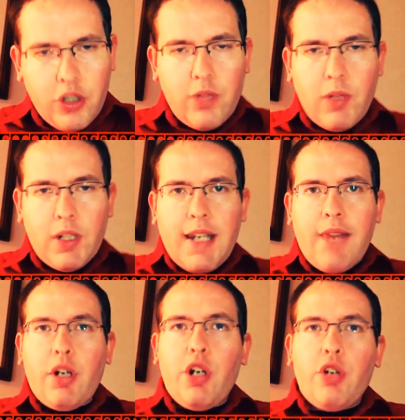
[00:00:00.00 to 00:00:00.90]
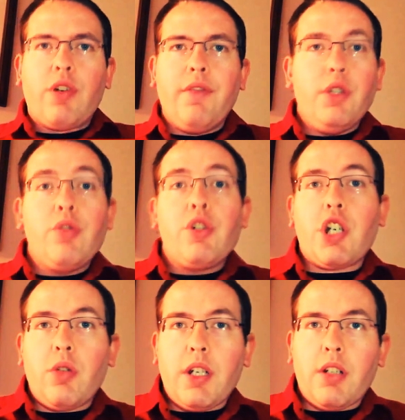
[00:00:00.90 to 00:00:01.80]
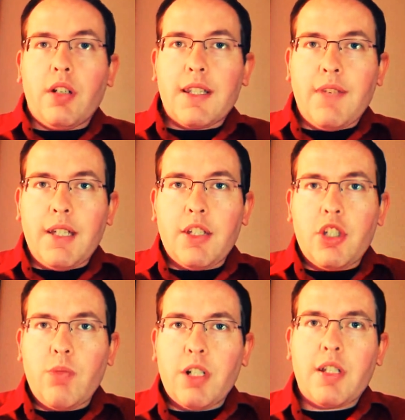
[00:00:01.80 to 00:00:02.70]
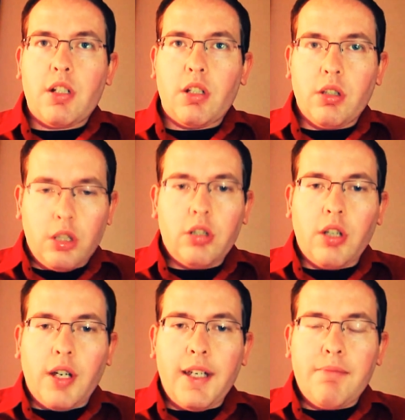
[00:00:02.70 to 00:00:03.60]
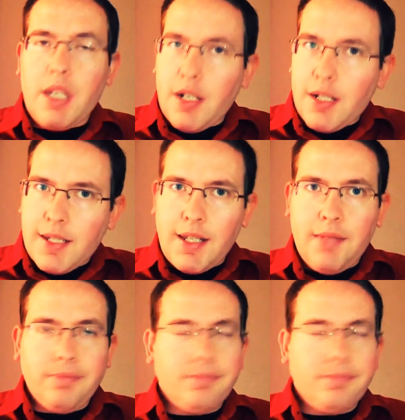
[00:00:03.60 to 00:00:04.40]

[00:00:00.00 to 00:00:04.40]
She wants to have her own review show in Las Vegas. She wants to look like Beyonce.